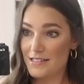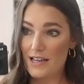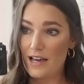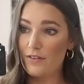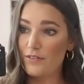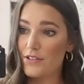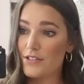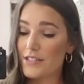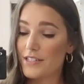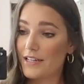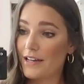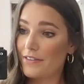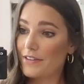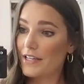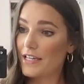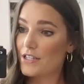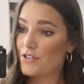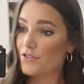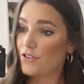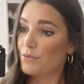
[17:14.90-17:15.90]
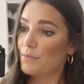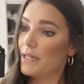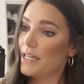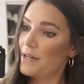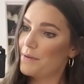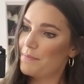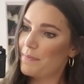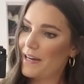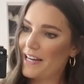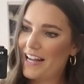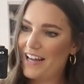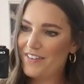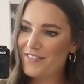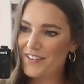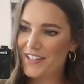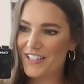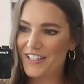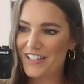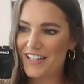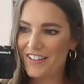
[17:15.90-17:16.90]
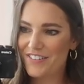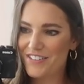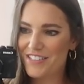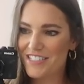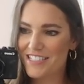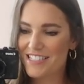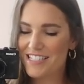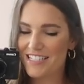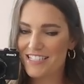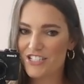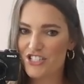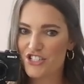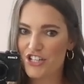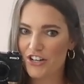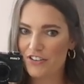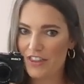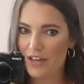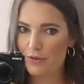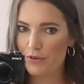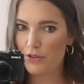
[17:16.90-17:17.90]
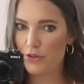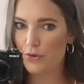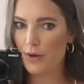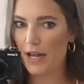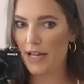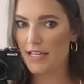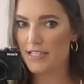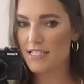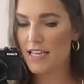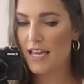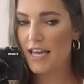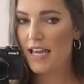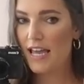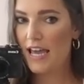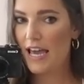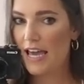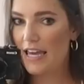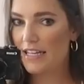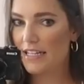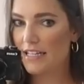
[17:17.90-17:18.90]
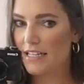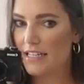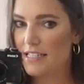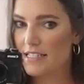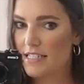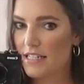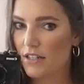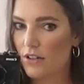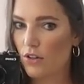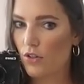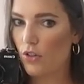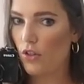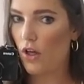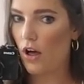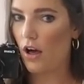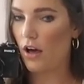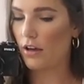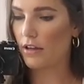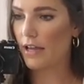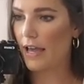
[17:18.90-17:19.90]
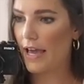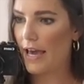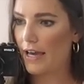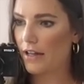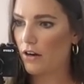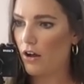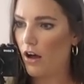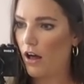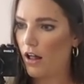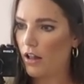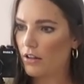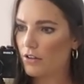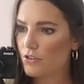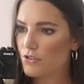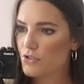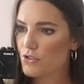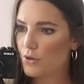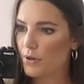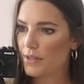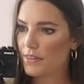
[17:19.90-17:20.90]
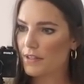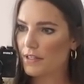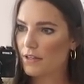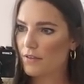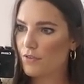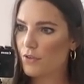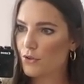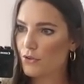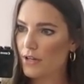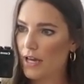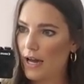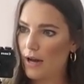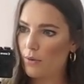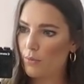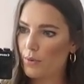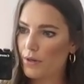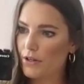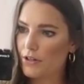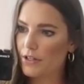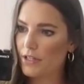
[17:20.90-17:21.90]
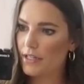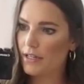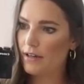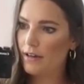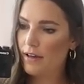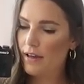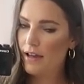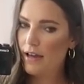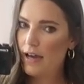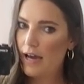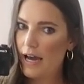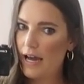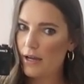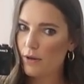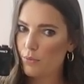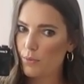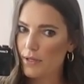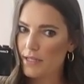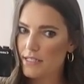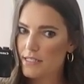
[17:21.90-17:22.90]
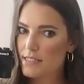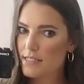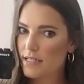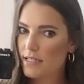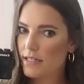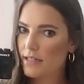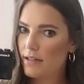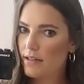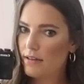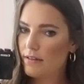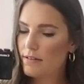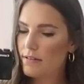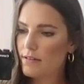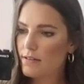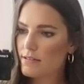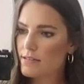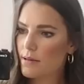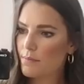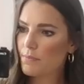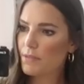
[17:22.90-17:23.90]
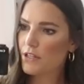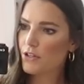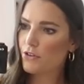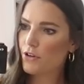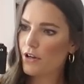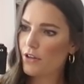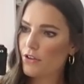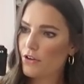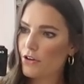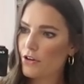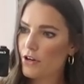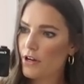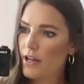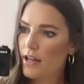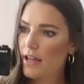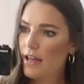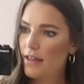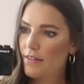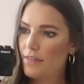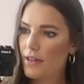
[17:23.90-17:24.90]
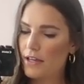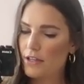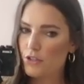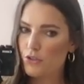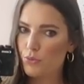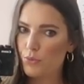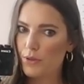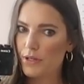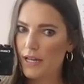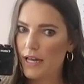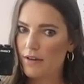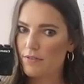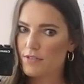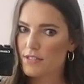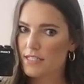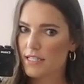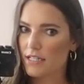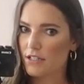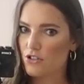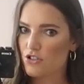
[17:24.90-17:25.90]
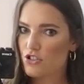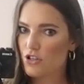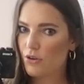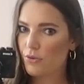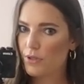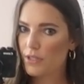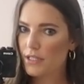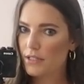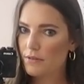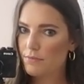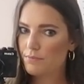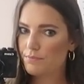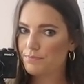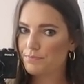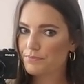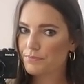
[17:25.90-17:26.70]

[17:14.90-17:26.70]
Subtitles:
Obviously not the case for me, but I figured I would just share that with you guys. And it isn't long at all, so I think if you're not wearing high-waisted something or other, that you would have skin showing.